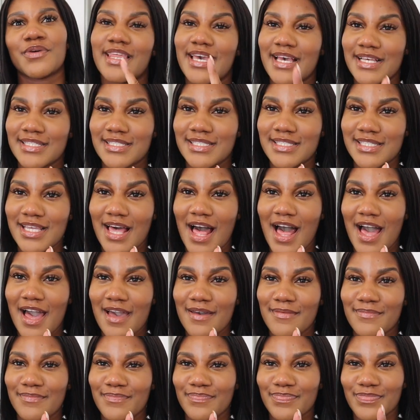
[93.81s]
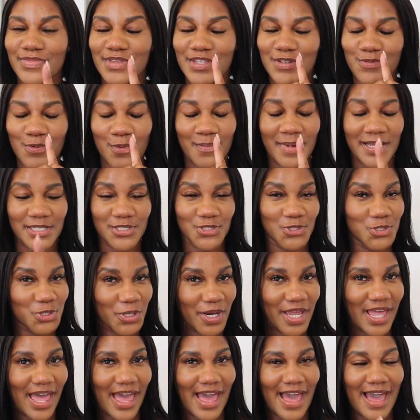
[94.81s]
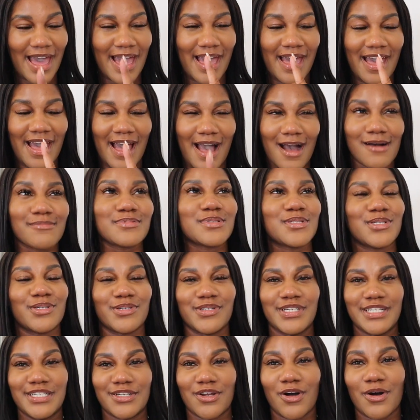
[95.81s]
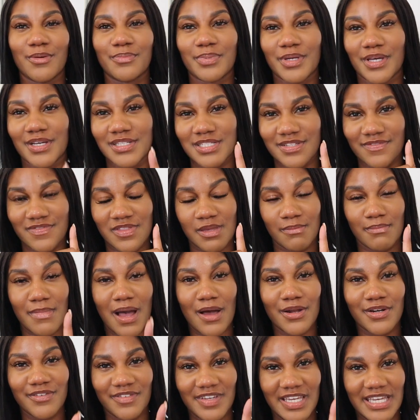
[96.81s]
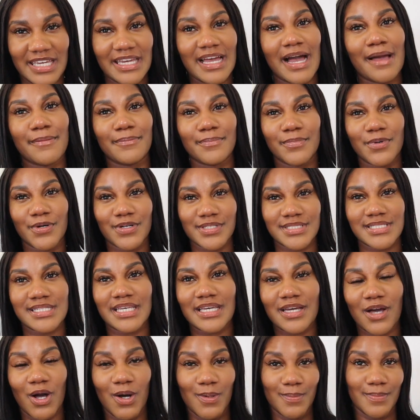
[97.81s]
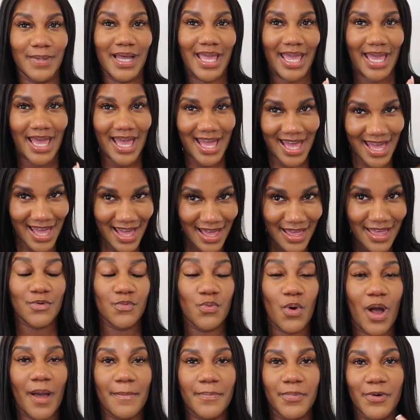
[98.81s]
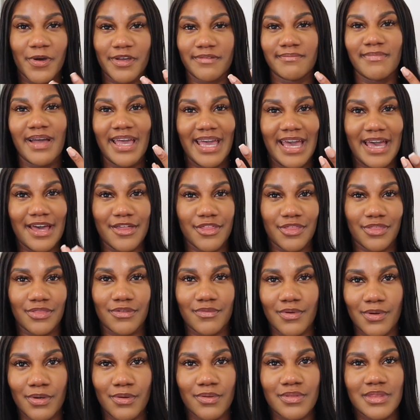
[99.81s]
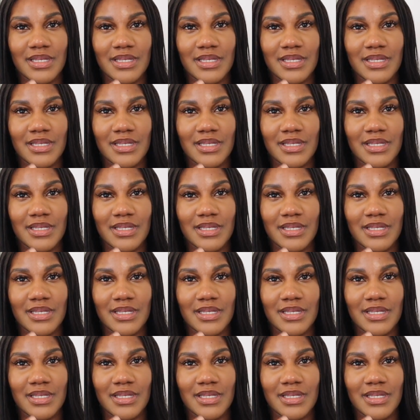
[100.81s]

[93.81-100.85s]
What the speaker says: This time with my straight hair, absolutely not, because of the amount of heat I'm putting on my hair, what I'm putting my hair through.